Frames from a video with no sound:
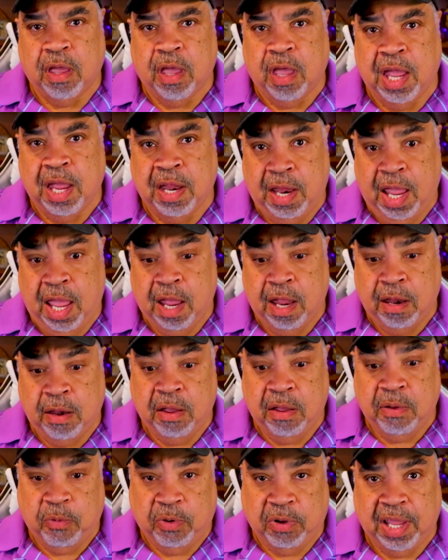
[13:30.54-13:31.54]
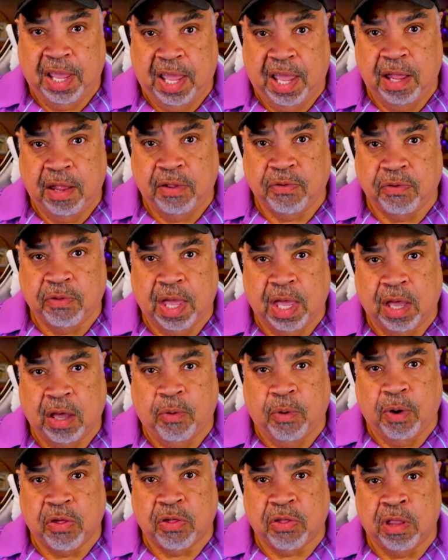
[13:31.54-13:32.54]
And then when they answer that
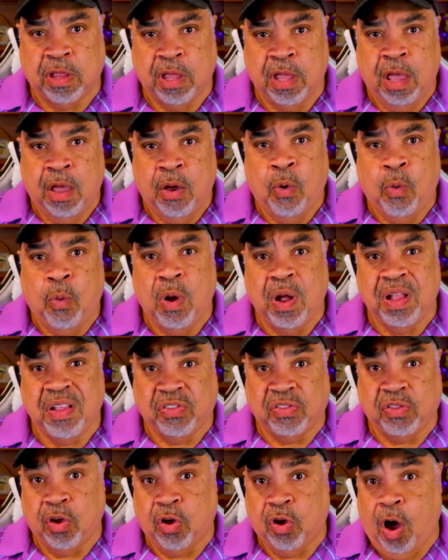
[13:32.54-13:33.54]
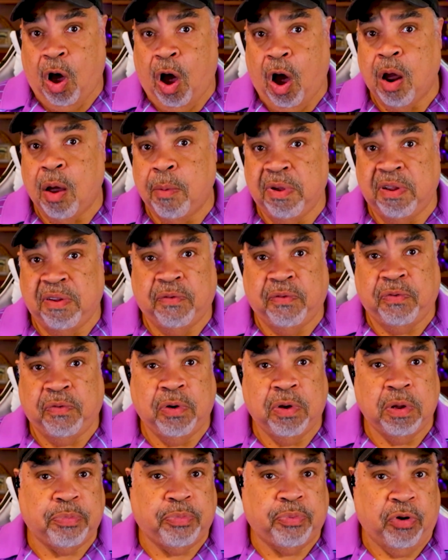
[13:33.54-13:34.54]
question, what's the carbon
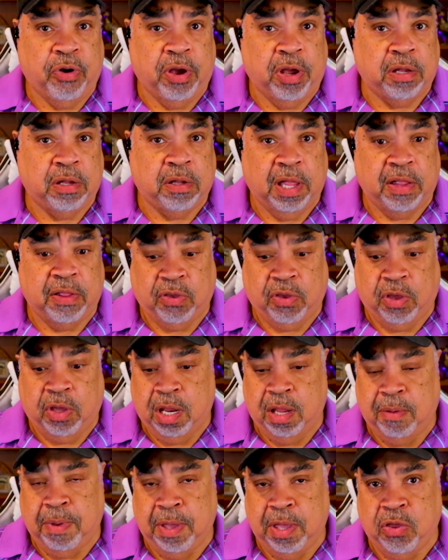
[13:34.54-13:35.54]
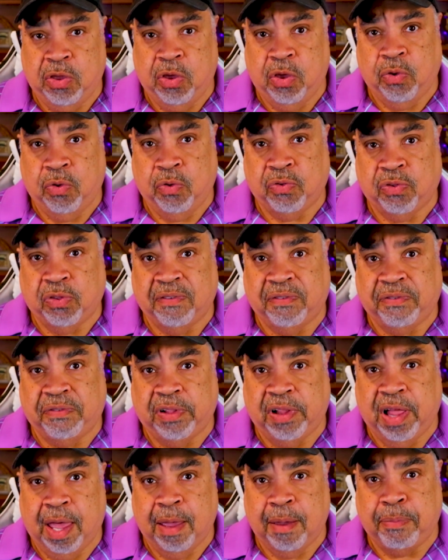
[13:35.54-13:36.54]
footprint that's going to be used to
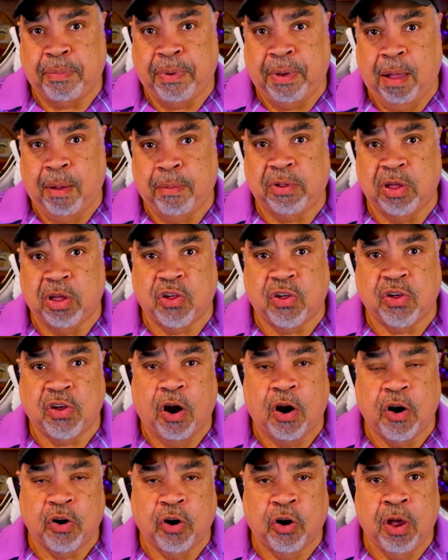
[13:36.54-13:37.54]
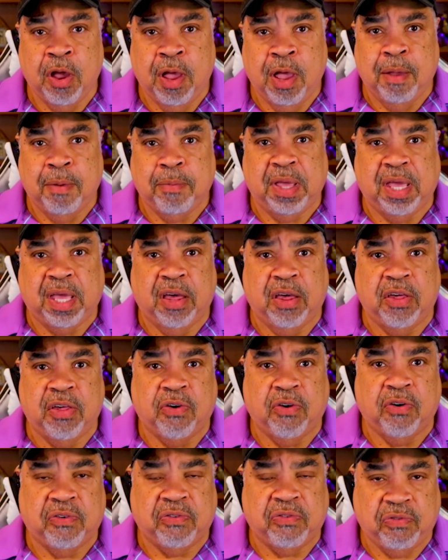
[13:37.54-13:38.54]
fly public charter
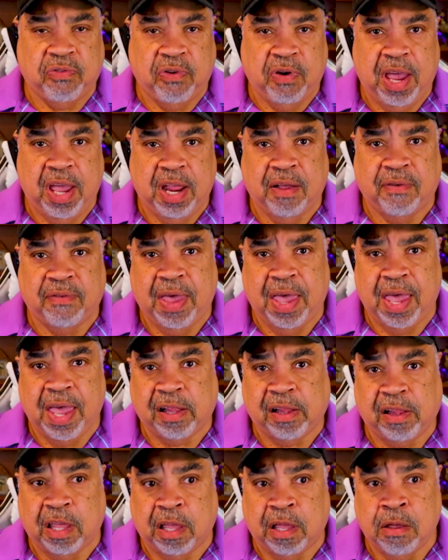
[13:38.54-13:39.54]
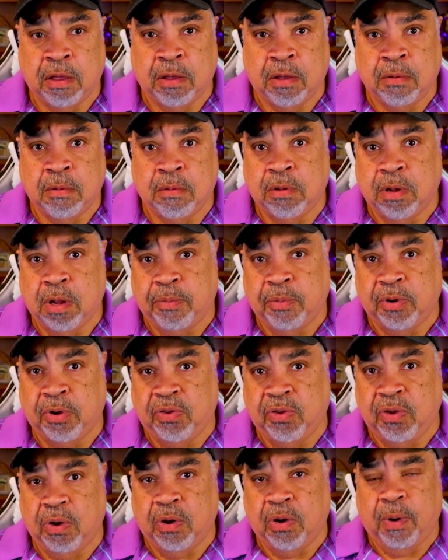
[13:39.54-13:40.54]
because you're afraid of heckling? Number
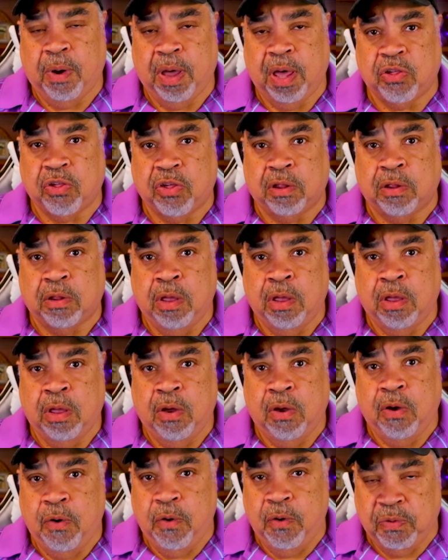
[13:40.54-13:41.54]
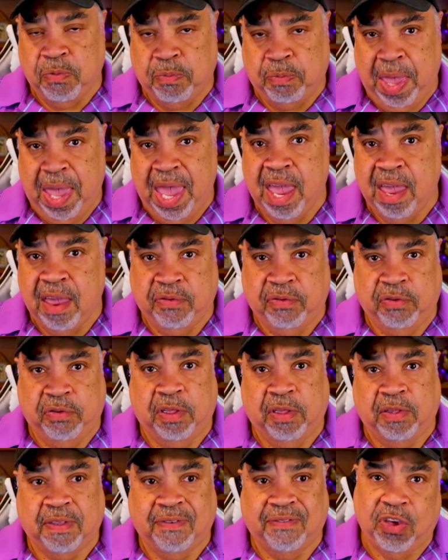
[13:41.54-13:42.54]
two question, who's paying for
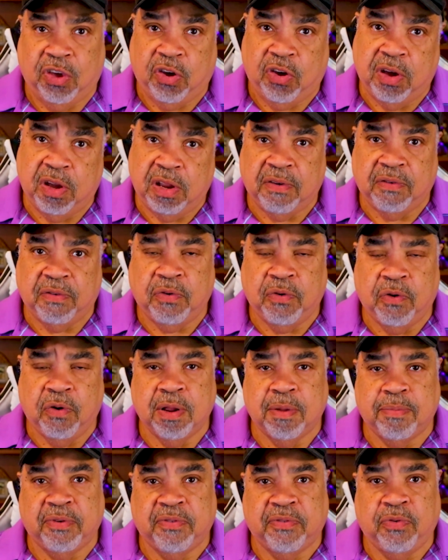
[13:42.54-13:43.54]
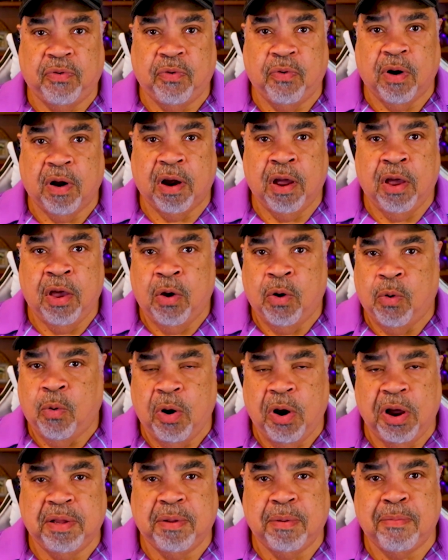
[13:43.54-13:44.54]
this? If you couldn't afford it before,
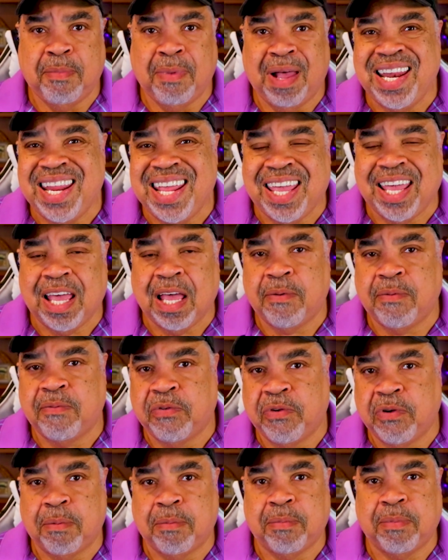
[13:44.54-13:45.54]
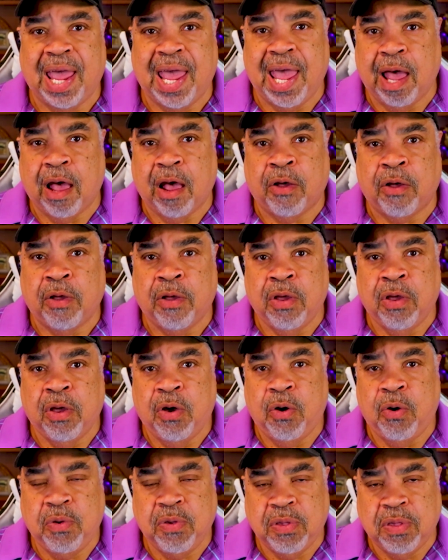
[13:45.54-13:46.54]
where'd the money come from now?
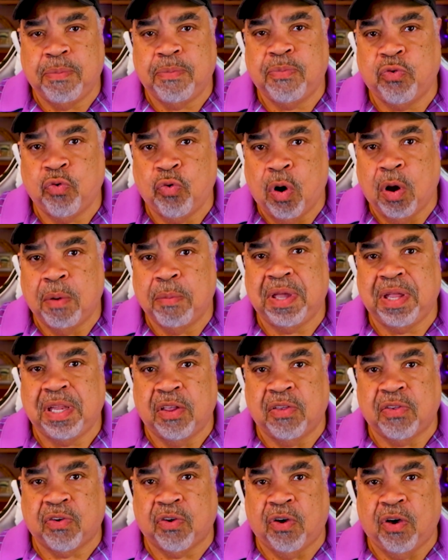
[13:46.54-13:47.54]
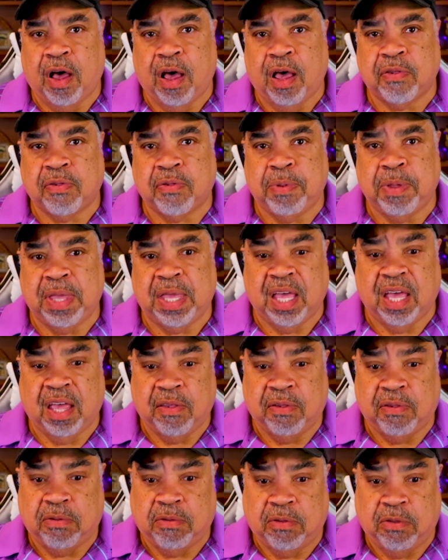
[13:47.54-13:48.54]
Who's absorbing this cost
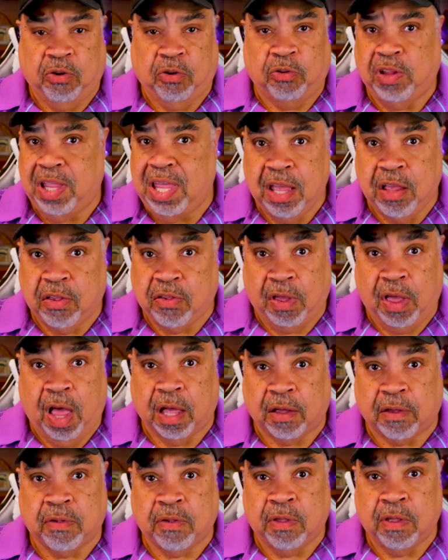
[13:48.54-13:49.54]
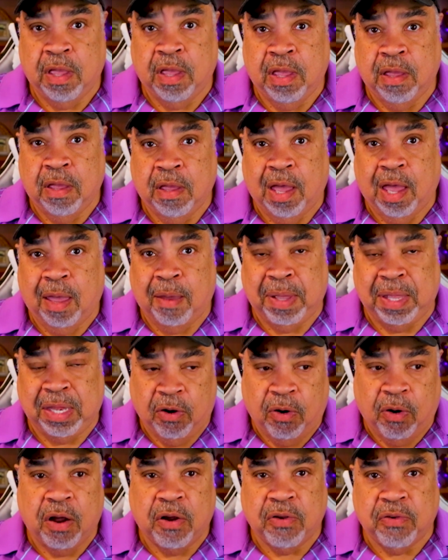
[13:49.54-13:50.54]
because your league sucks? I mean,
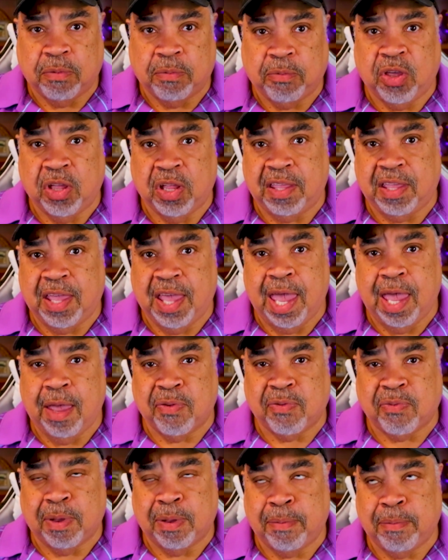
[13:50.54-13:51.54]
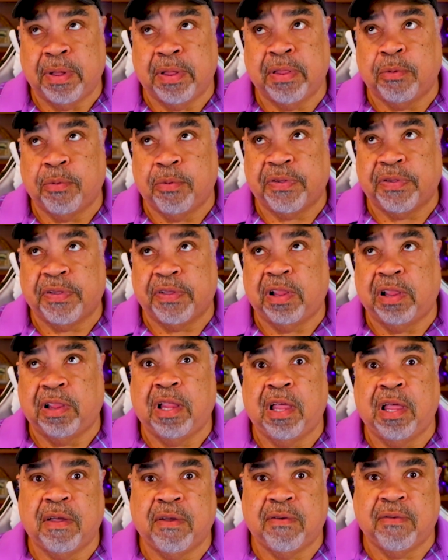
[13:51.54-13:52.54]
there are some good games. My mother was in
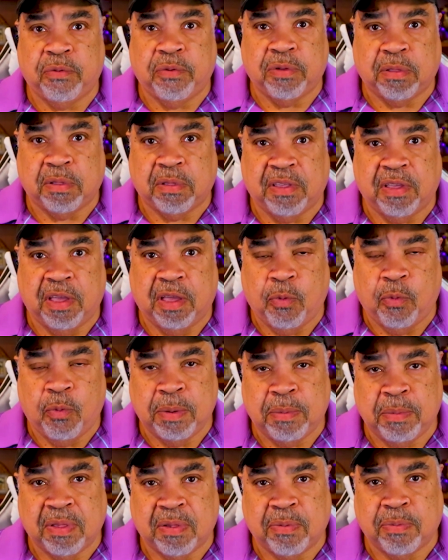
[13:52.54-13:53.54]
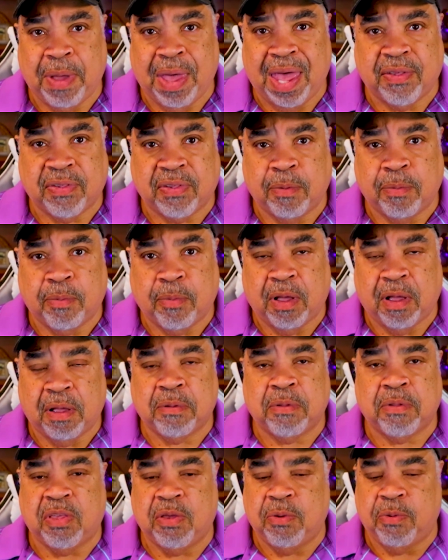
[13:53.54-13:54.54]
love with seeing women's basketball.
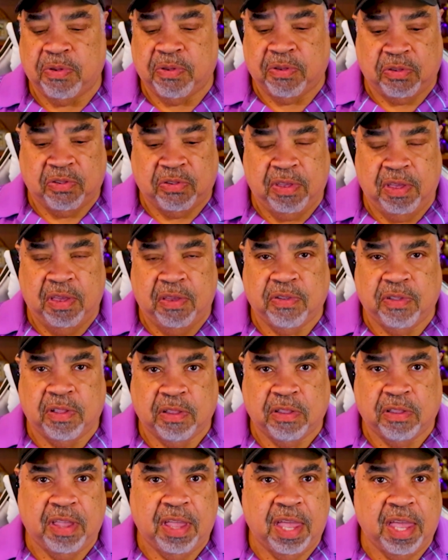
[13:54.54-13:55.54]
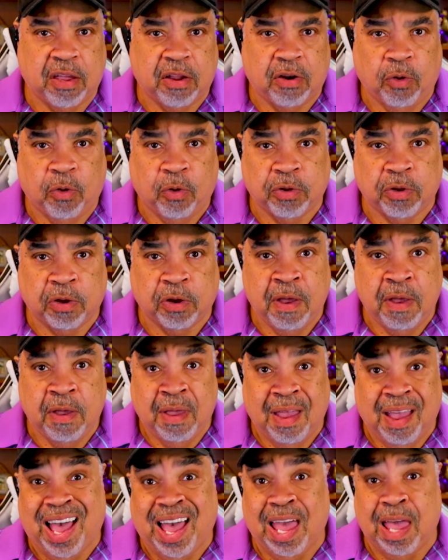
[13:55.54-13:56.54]
She was a season ticket holder.
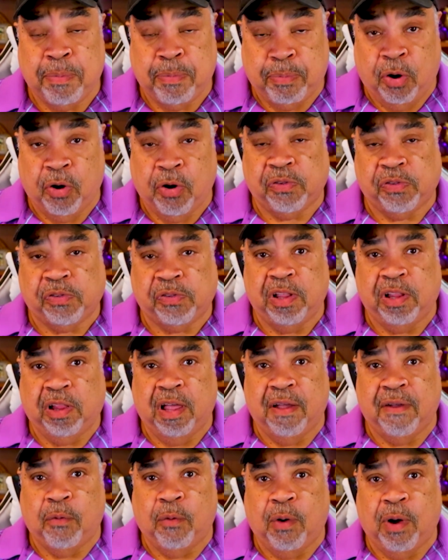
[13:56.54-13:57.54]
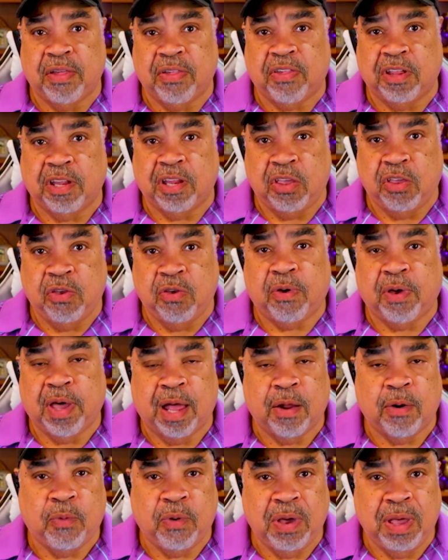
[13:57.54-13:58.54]
I personally love watching the
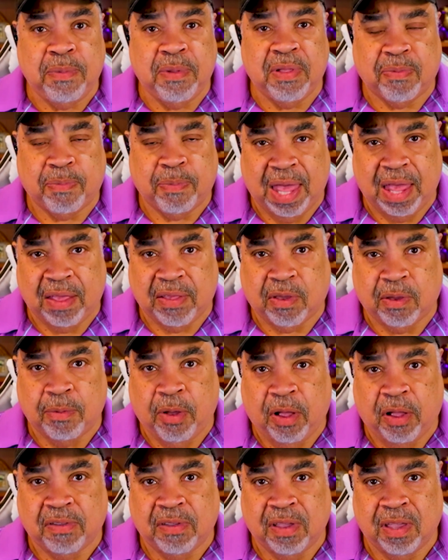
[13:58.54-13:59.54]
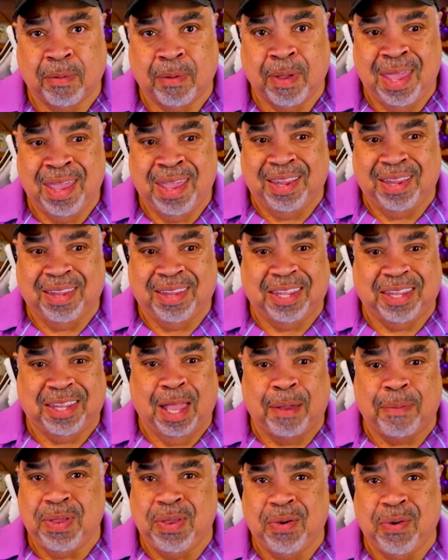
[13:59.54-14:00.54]
UConn women's basketball team. The
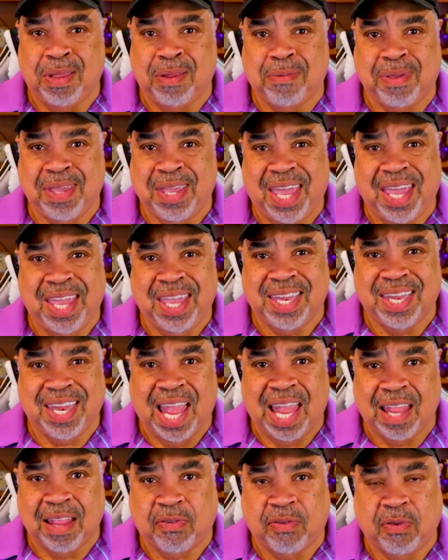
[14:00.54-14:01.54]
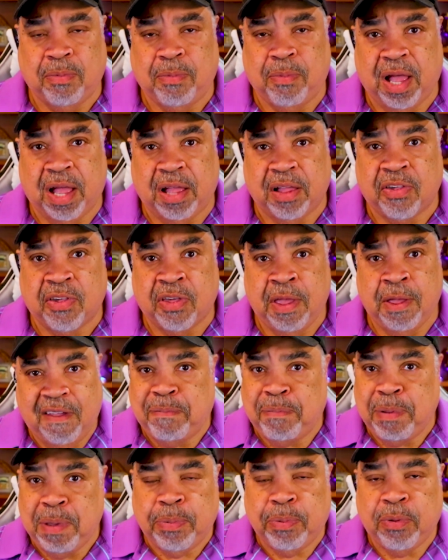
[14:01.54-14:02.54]
WNBA, not so much.
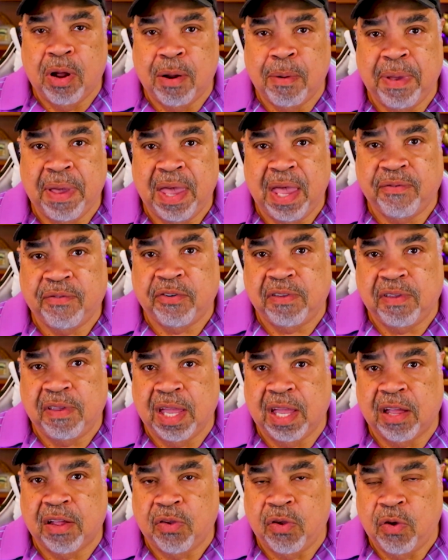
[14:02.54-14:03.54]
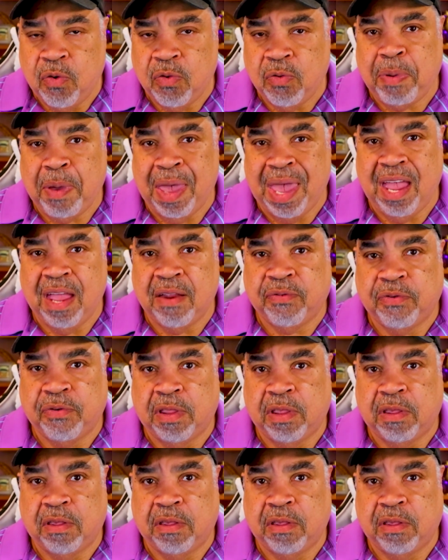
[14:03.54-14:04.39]
If people aren't paying for tickets, who's paying for